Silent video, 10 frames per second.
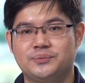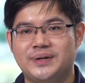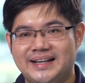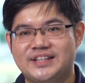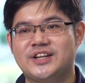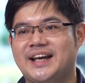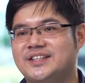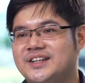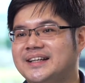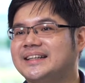really
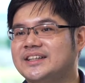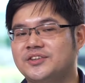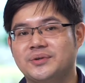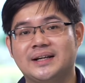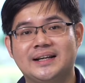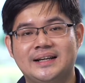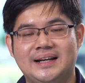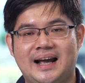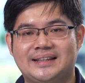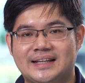change the industry.
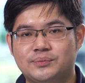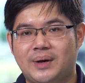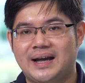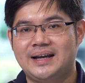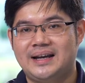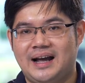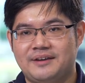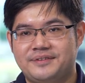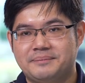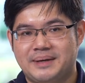And that's why I
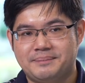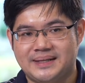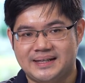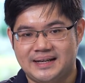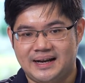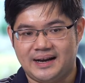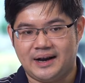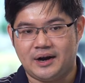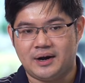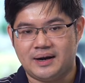think maybe
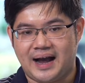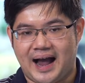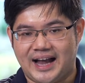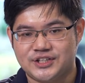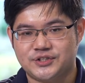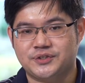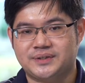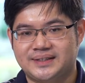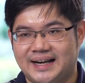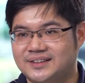uh, I should
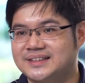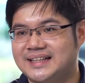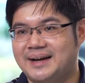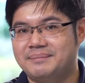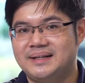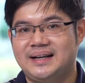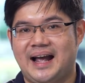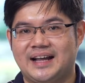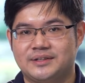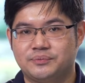take the step
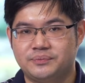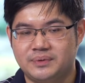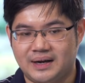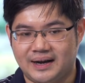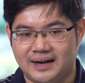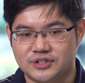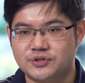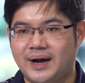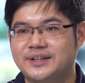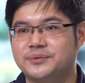and uh,
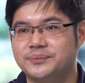try to